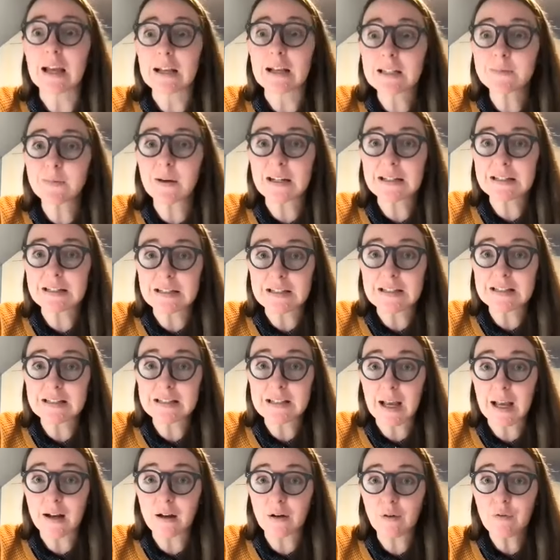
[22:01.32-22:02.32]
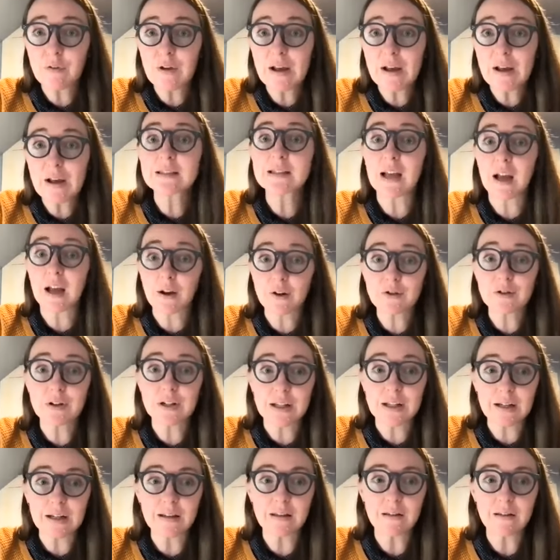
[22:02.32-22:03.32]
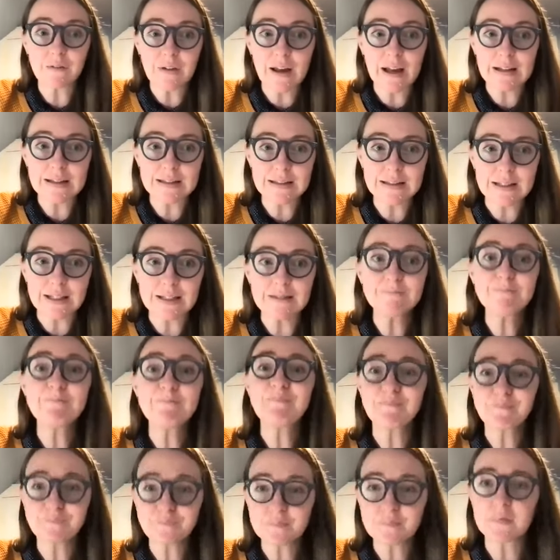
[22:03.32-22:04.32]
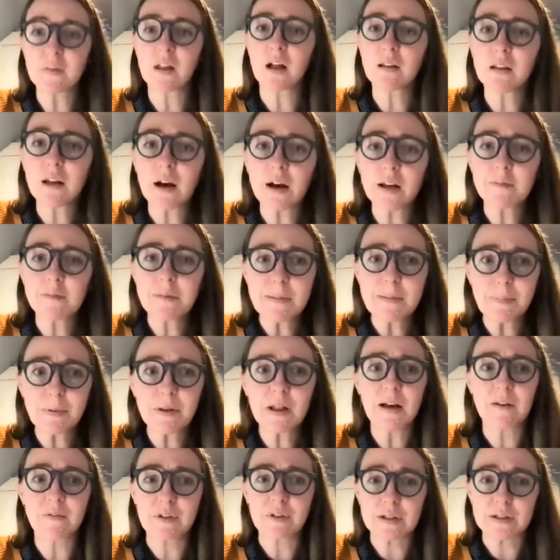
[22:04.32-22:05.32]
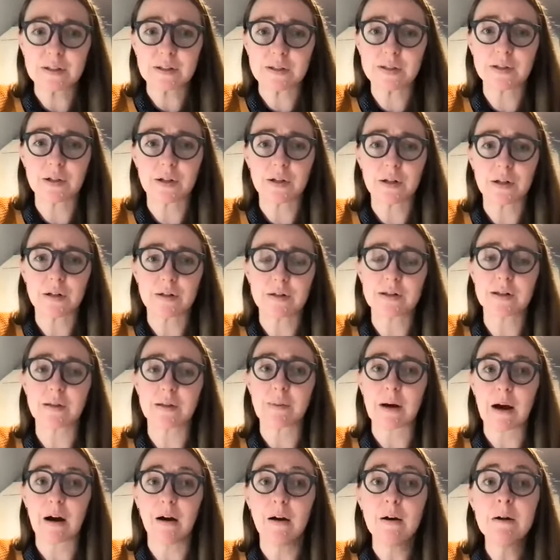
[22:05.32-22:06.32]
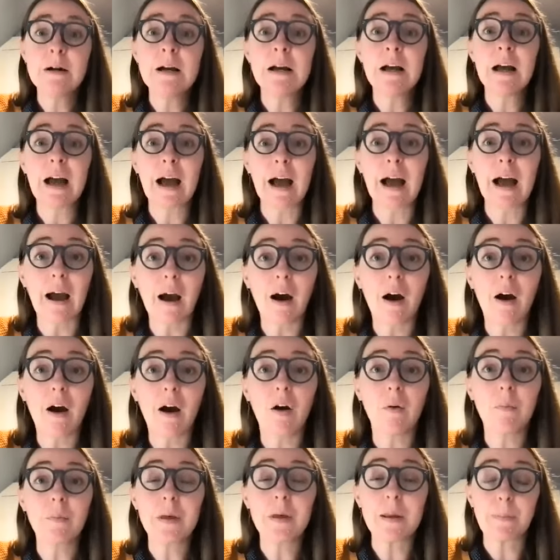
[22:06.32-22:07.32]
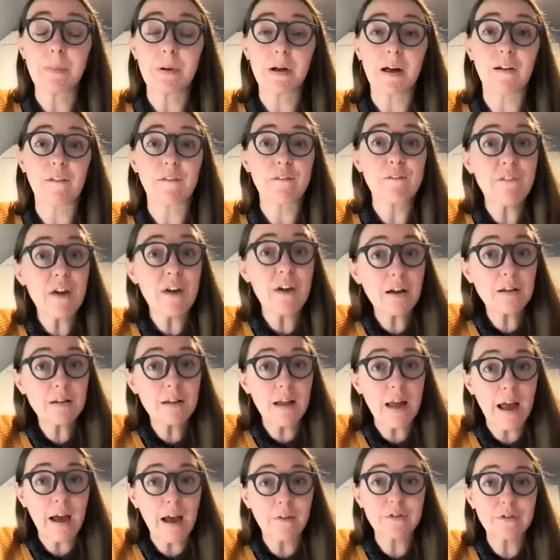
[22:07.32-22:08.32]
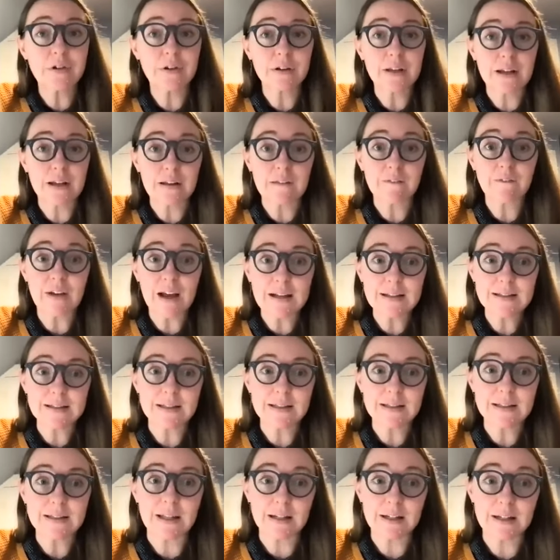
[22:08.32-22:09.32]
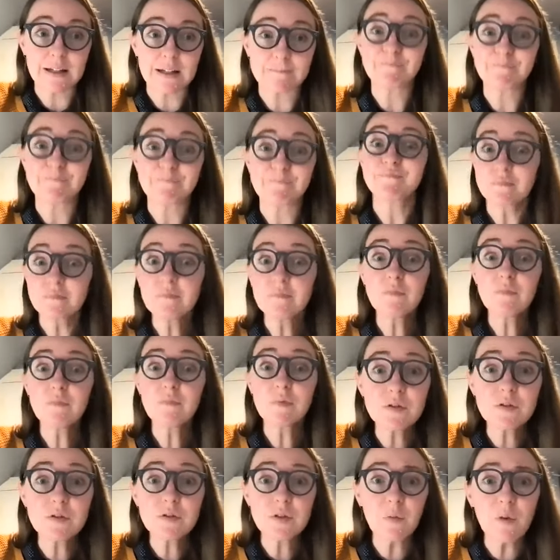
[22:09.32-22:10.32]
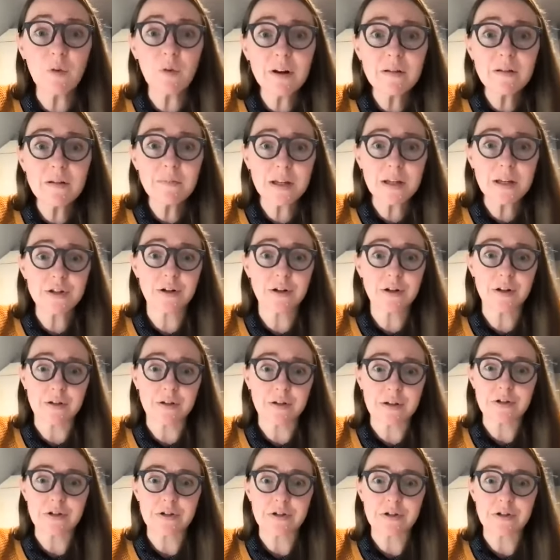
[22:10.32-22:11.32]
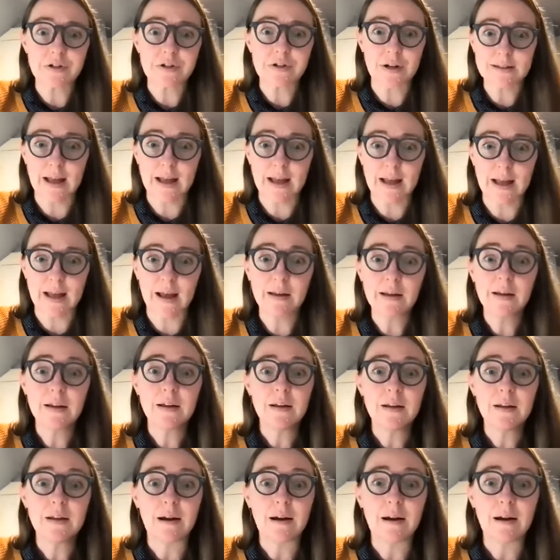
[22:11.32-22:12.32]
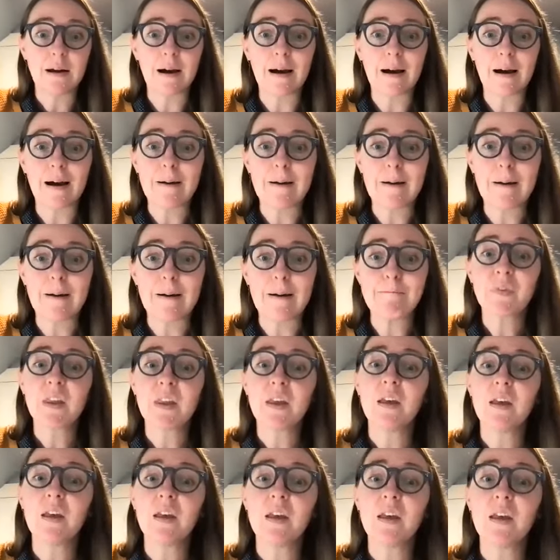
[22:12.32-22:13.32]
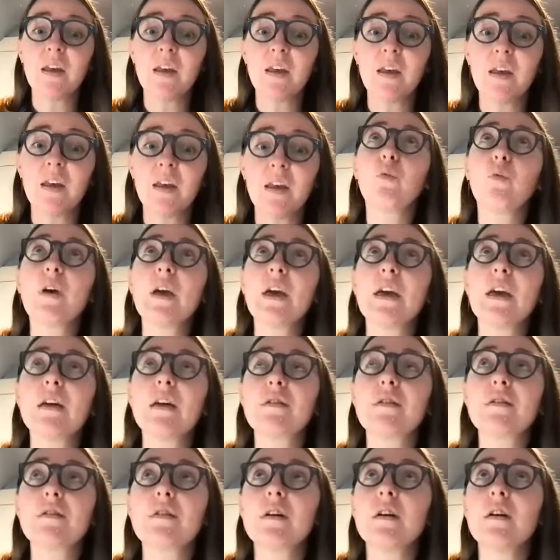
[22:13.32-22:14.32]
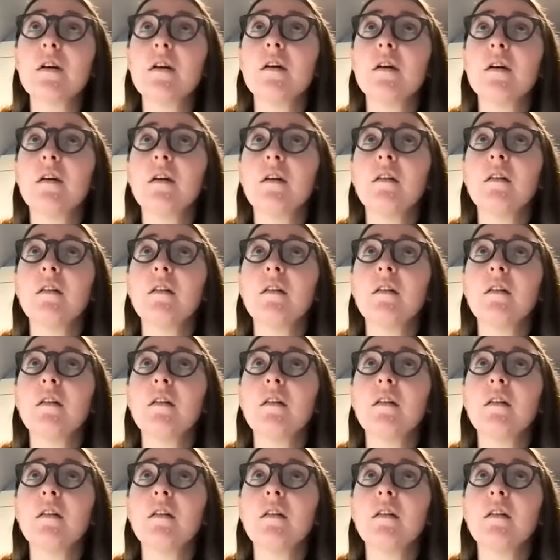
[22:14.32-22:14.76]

expected side effects after getting the vaccine. A lot of people have concerns about how people have felt after getting vaccinated. So I want to make sure to address that. Um, with